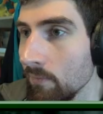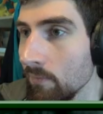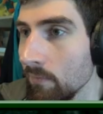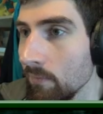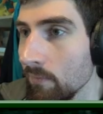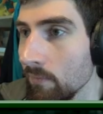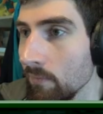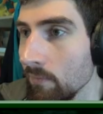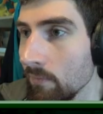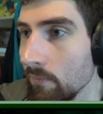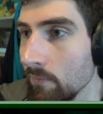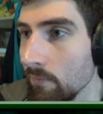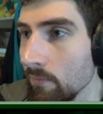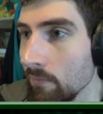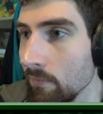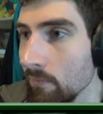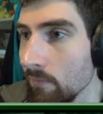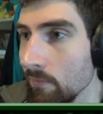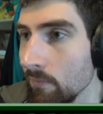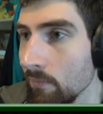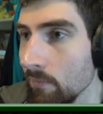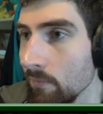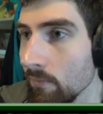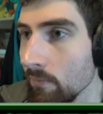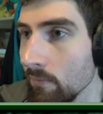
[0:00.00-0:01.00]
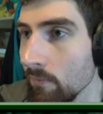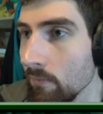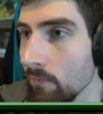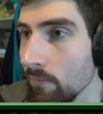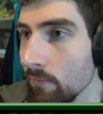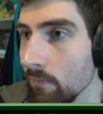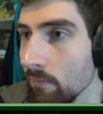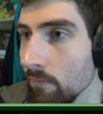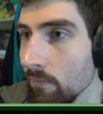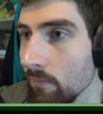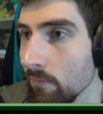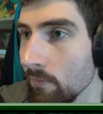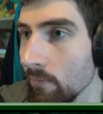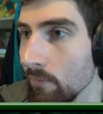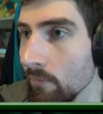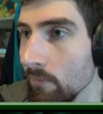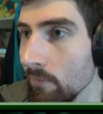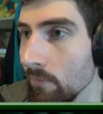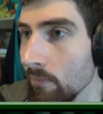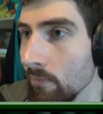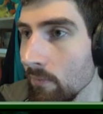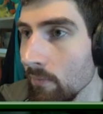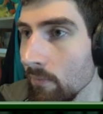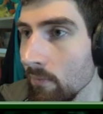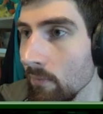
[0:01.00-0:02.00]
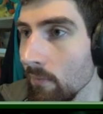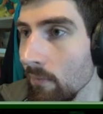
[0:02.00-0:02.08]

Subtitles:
No one is speaking in this clip.